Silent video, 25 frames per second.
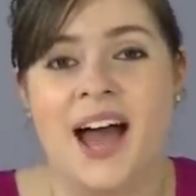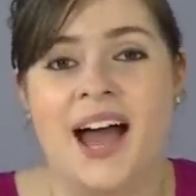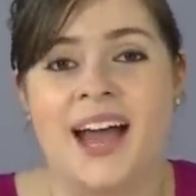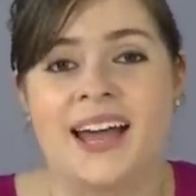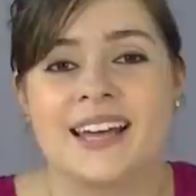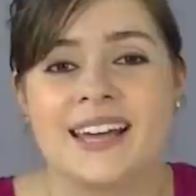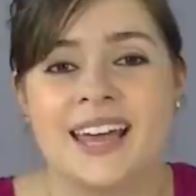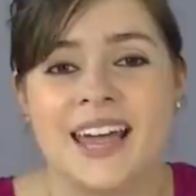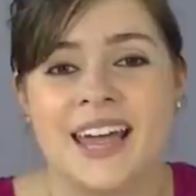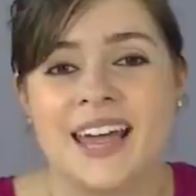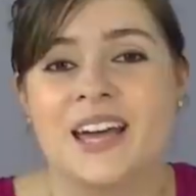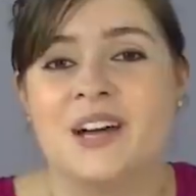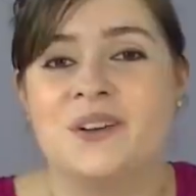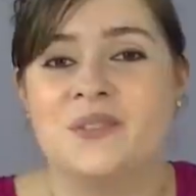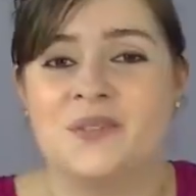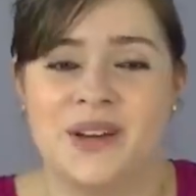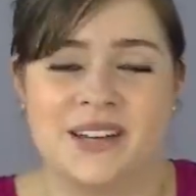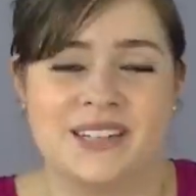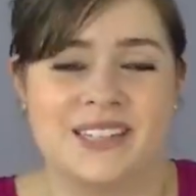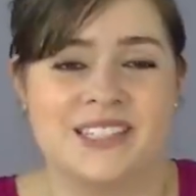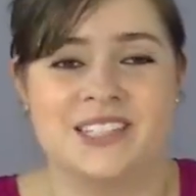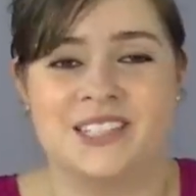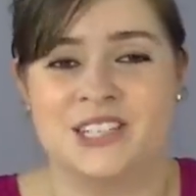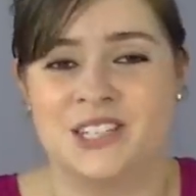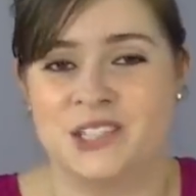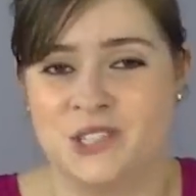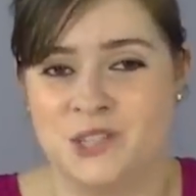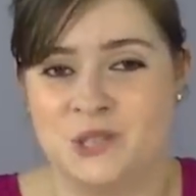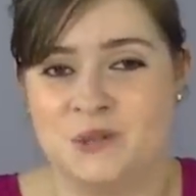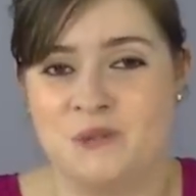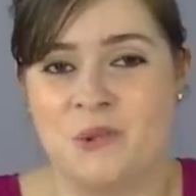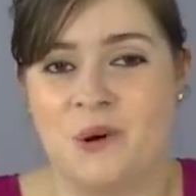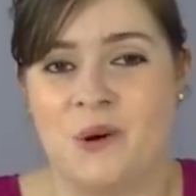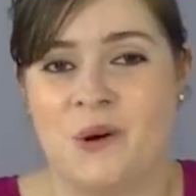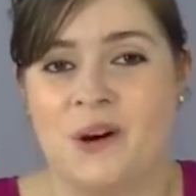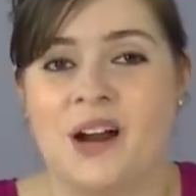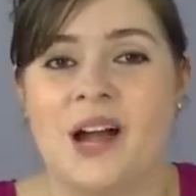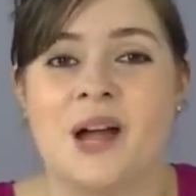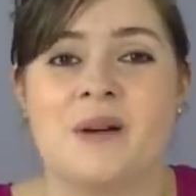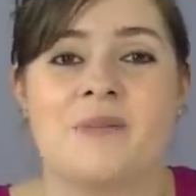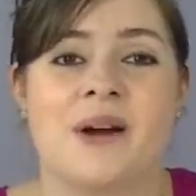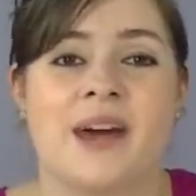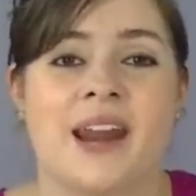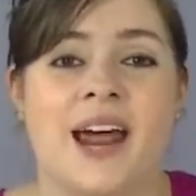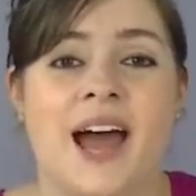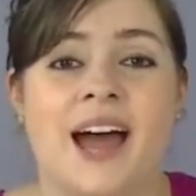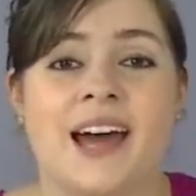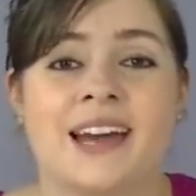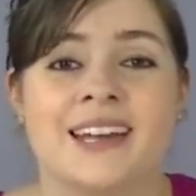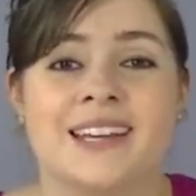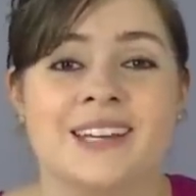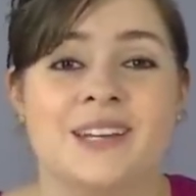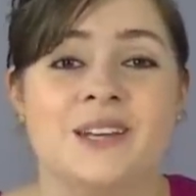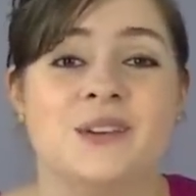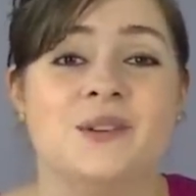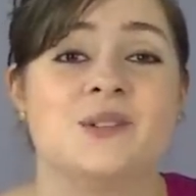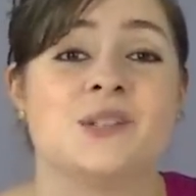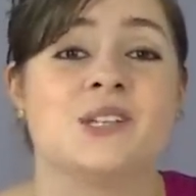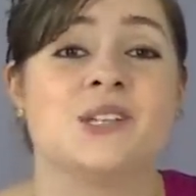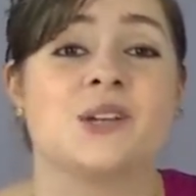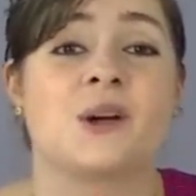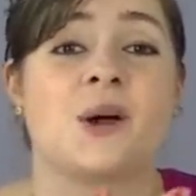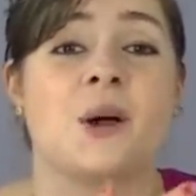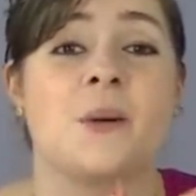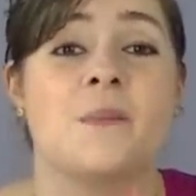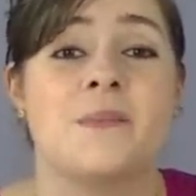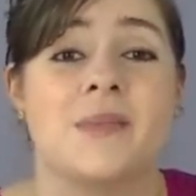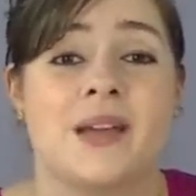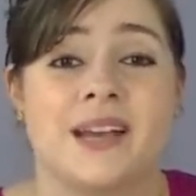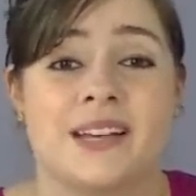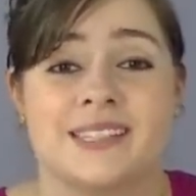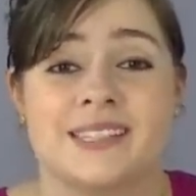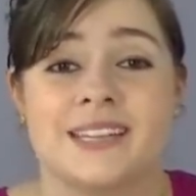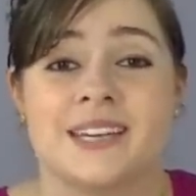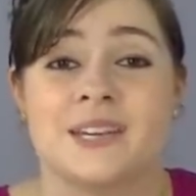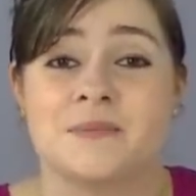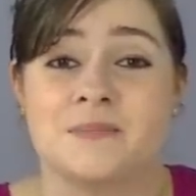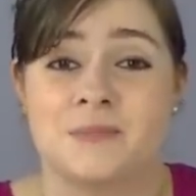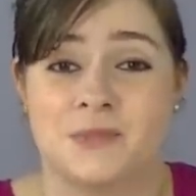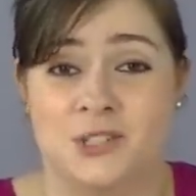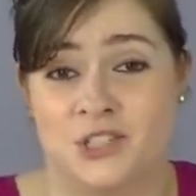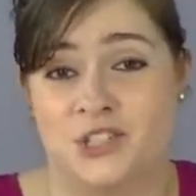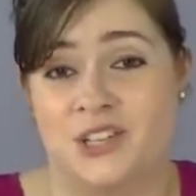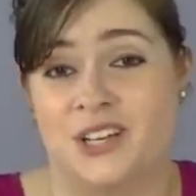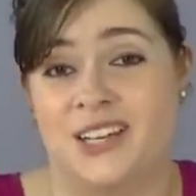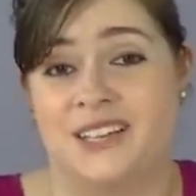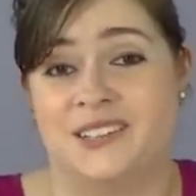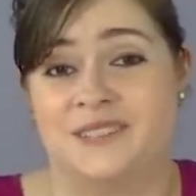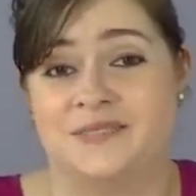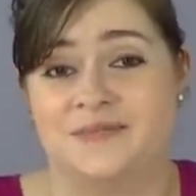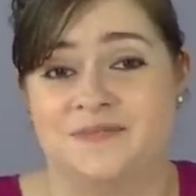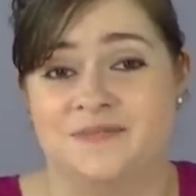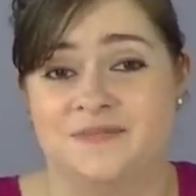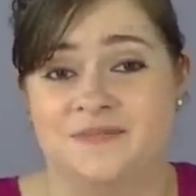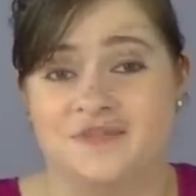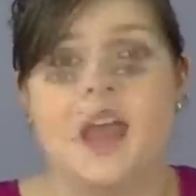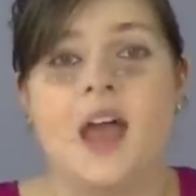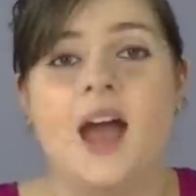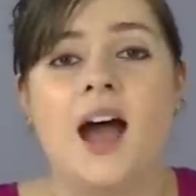I can't wait to teach you more about how to use your amazing machine.